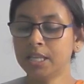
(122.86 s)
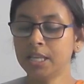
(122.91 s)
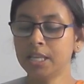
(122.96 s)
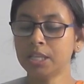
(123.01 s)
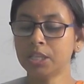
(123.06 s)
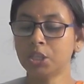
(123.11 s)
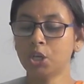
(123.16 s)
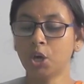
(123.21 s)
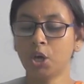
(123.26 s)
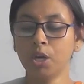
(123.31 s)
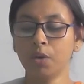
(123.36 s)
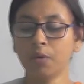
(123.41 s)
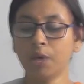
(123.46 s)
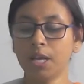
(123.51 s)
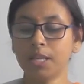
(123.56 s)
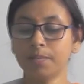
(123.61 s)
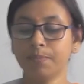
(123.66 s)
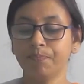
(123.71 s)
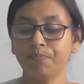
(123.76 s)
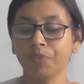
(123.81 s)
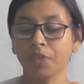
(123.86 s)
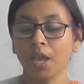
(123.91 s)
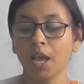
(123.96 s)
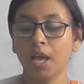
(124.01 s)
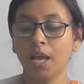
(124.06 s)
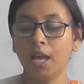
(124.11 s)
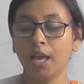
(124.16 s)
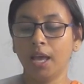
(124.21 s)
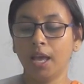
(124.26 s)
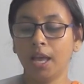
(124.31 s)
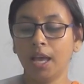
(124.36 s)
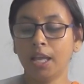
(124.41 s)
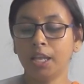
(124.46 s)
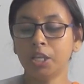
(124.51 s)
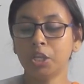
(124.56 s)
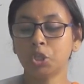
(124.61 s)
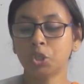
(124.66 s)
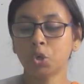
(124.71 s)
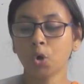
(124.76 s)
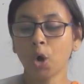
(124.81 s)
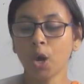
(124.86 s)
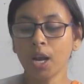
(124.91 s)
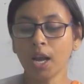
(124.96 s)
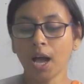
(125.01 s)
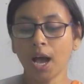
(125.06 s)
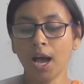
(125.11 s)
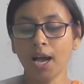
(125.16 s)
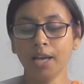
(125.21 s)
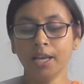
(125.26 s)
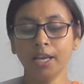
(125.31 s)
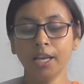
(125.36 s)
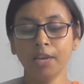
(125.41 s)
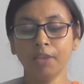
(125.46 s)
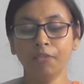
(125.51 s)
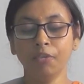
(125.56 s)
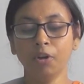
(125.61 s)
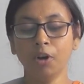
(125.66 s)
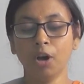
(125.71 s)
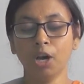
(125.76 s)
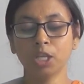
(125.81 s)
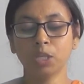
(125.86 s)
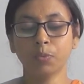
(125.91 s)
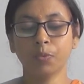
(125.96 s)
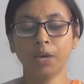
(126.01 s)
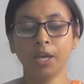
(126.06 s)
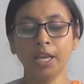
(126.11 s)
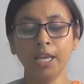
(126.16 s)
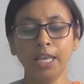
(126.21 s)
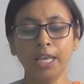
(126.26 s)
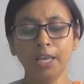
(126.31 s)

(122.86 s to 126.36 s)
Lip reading: this theory was Aristotle, a Greek philosopher,